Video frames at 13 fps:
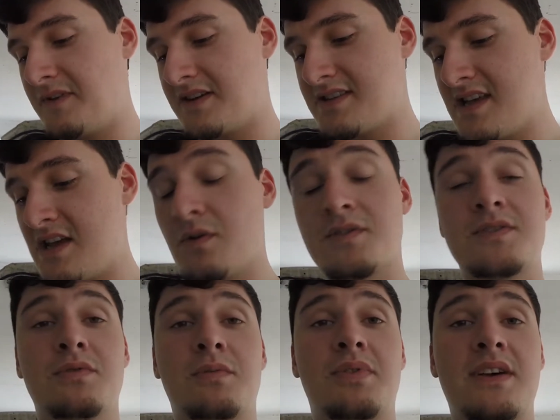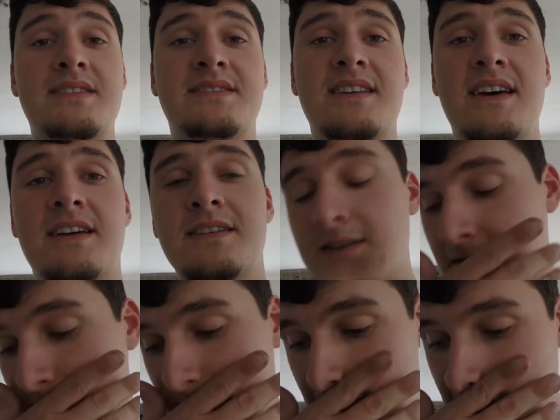fix that or to replace that.
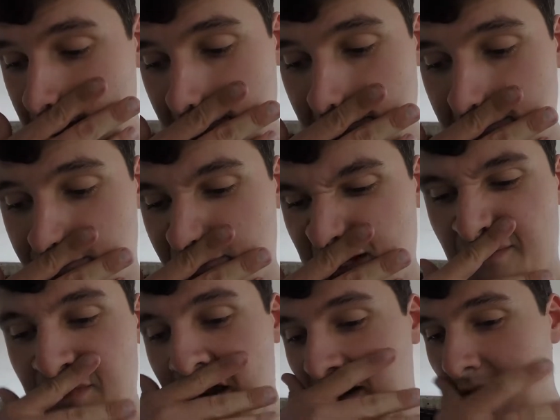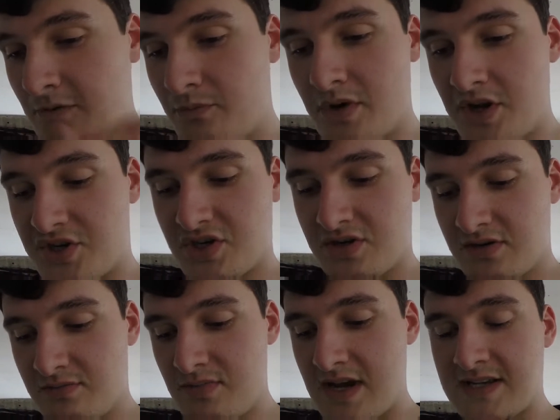But I'm not gonna much
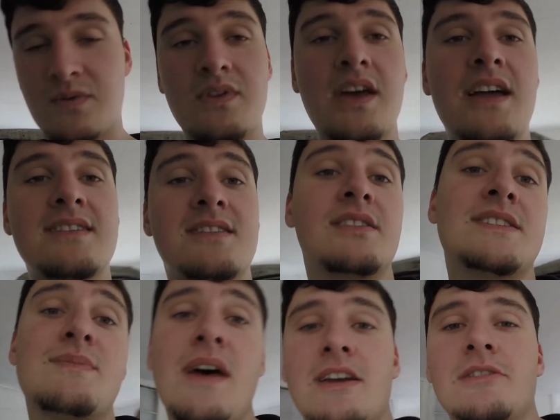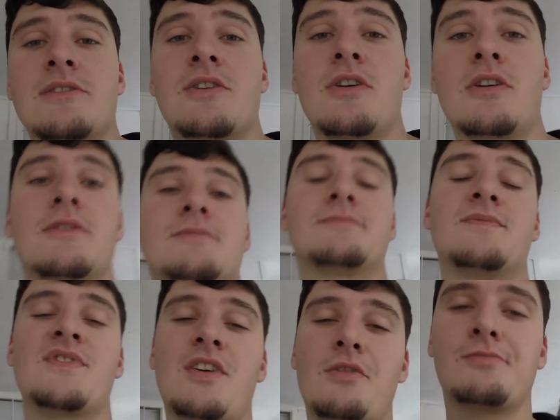mess with that until it's back in the car.
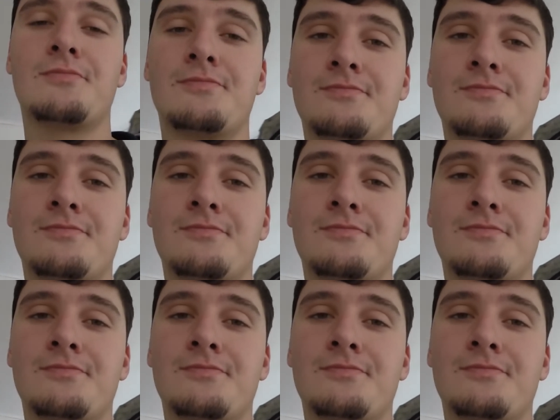So.